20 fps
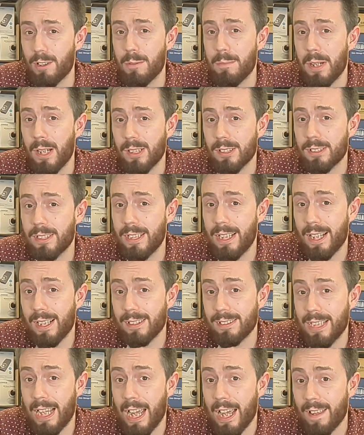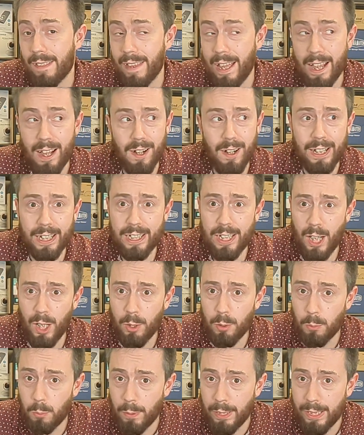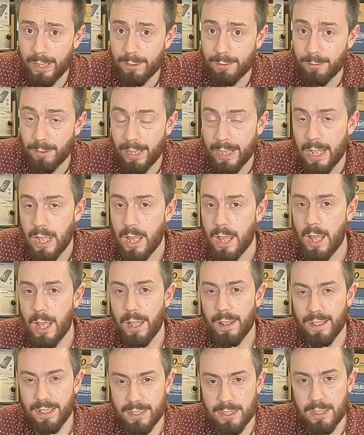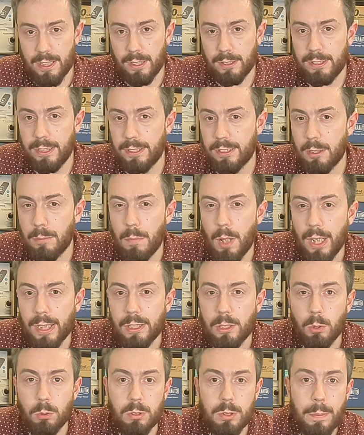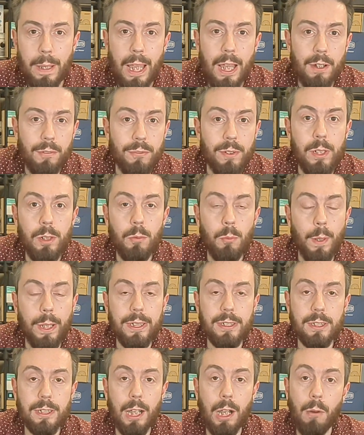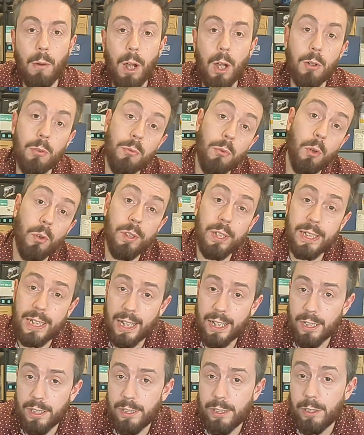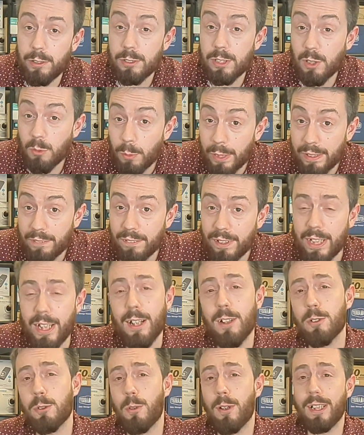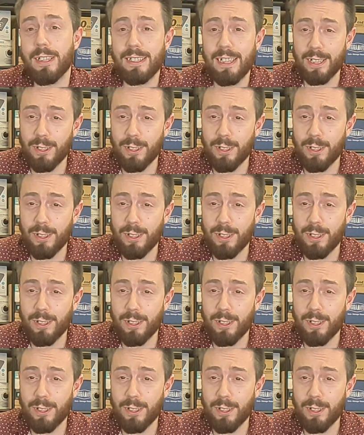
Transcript: TerraMaster NAS at that. I know, weird, right? This is a system that I talked about a few weeks ago over on the Data News of the Week videos, where I